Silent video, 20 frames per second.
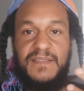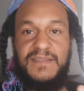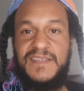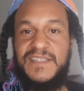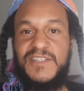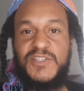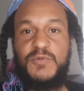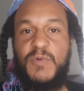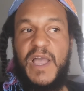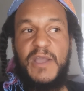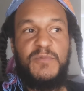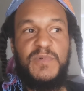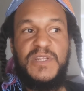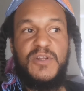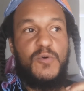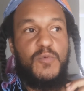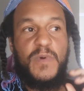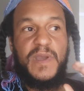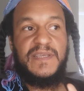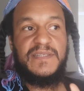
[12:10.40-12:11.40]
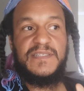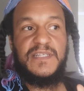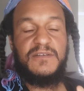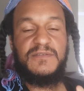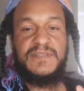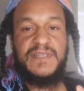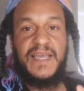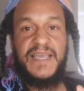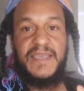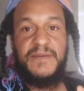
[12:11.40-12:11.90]
This is why we don't waste
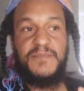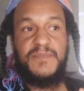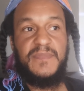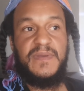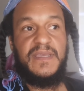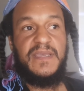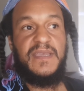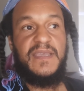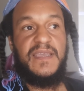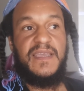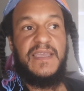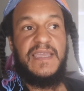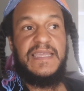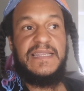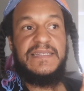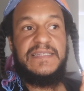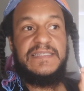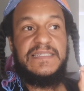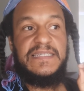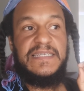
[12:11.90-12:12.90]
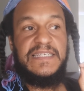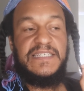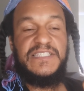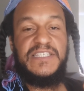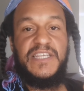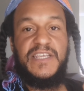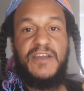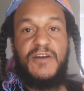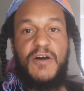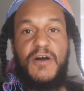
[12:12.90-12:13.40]
our time
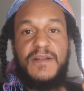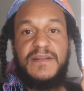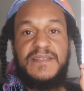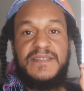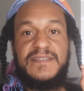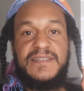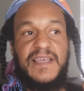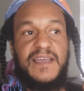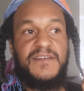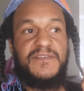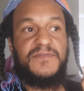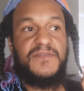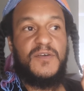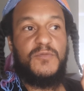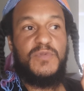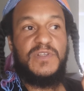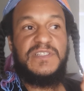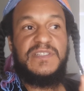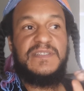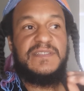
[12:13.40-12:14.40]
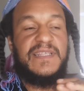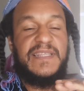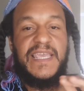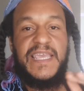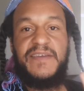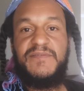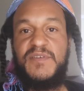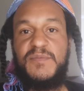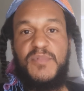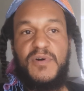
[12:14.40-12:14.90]
teaching on stuff which is that
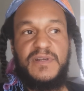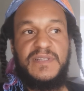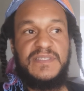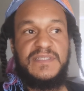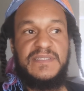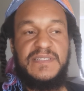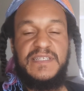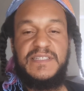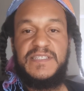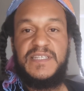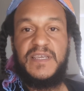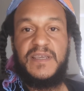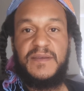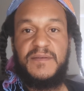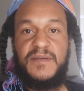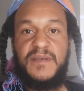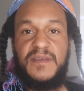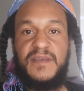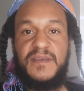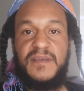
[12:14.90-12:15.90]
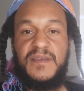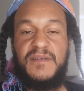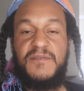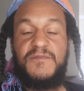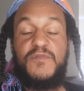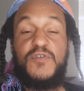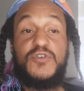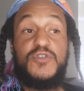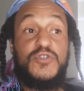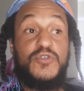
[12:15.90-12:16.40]
everybody's teaching.
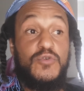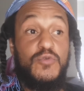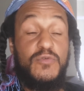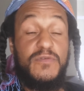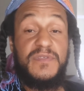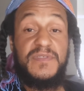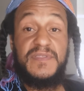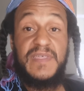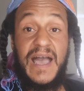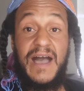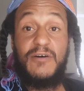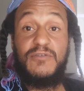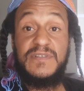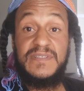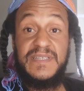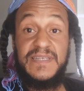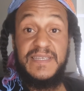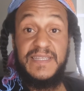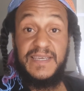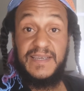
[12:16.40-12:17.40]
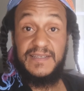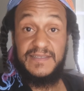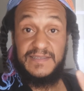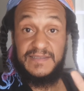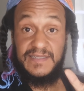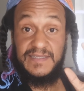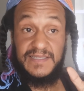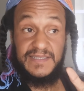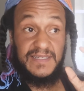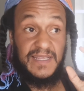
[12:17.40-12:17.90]
For 2,000
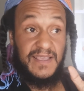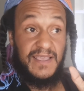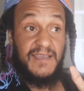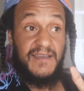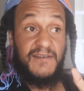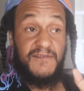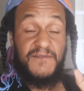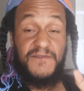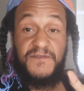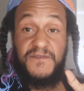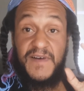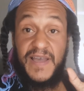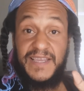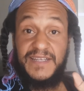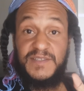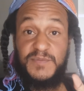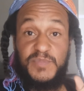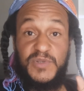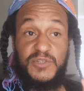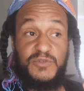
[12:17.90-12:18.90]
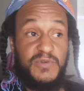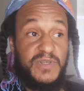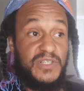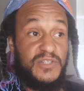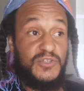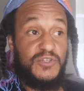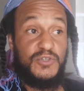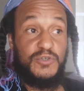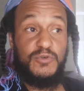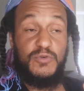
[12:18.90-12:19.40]
years, this fight
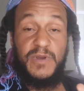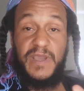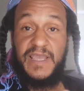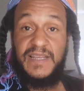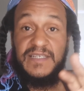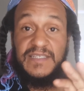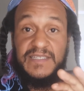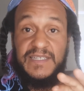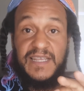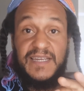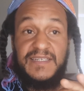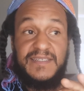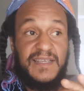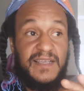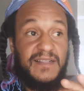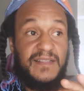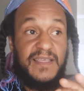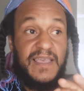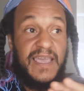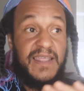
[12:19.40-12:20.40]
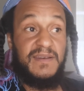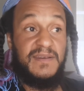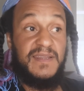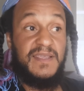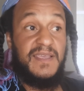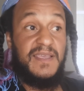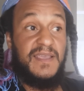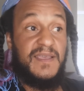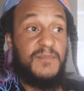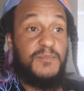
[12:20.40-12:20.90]
between Jew and Gentile
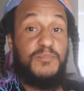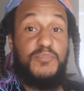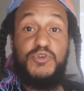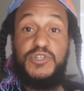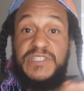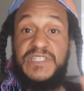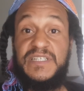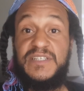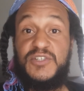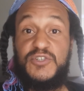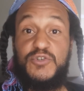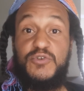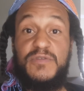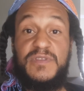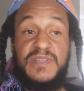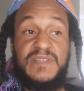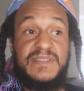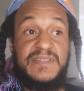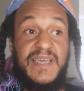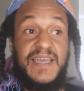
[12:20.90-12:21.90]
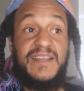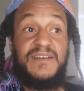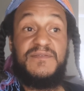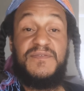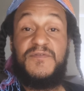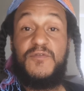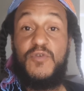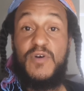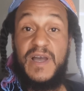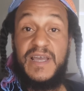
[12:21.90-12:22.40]
and pushing truth
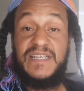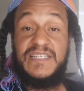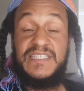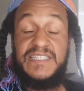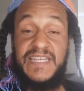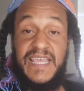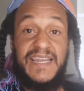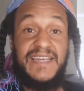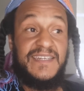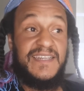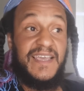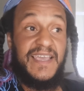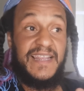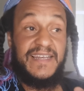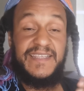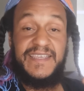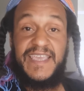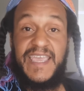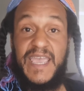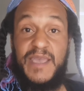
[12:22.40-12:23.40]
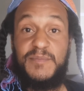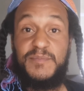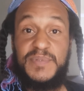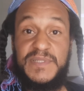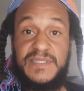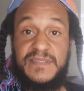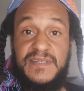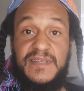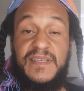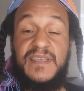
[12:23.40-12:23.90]
aside for agenda and
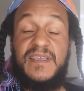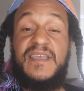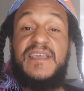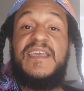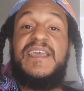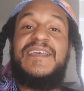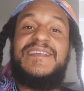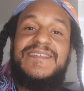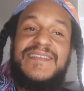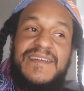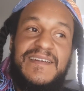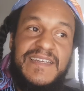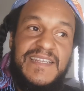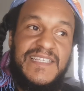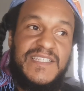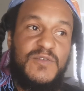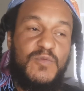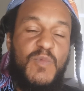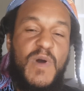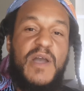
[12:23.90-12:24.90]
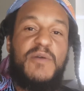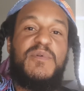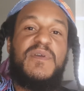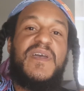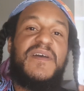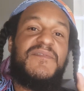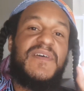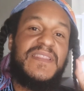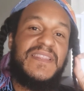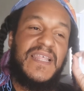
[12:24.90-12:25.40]
camps is the reason why we
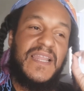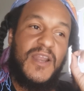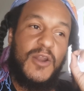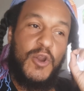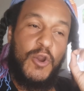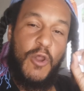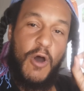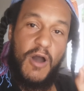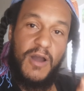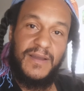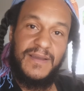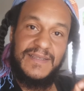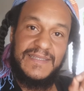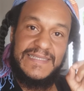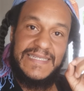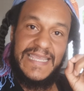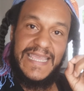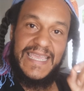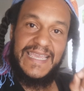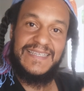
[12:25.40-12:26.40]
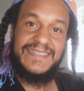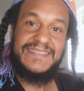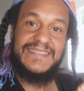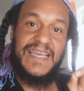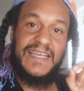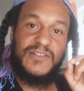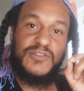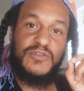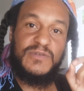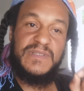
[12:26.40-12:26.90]
have had the longest
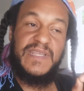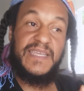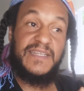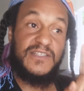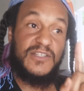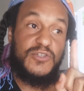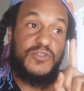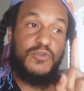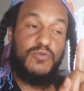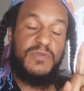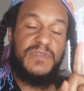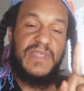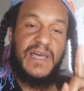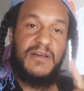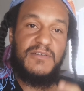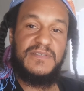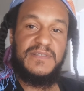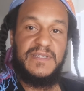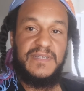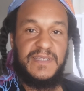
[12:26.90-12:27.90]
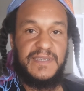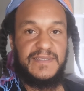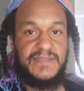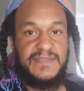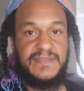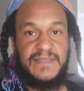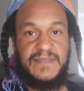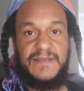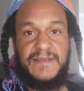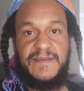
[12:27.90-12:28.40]
exile to date. 2,000
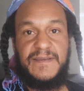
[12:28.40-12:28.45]
years.